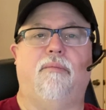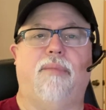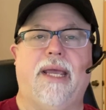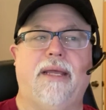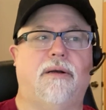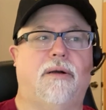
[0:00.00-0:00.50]

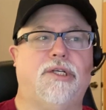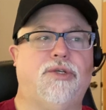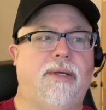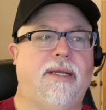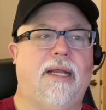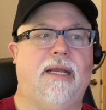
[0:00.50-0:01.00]
Paint or
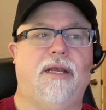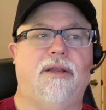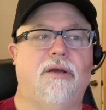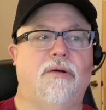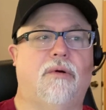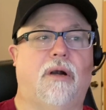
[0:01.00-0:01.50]
treat any
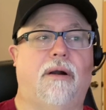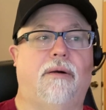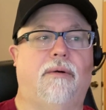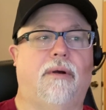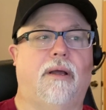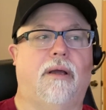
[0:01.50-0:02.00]
new or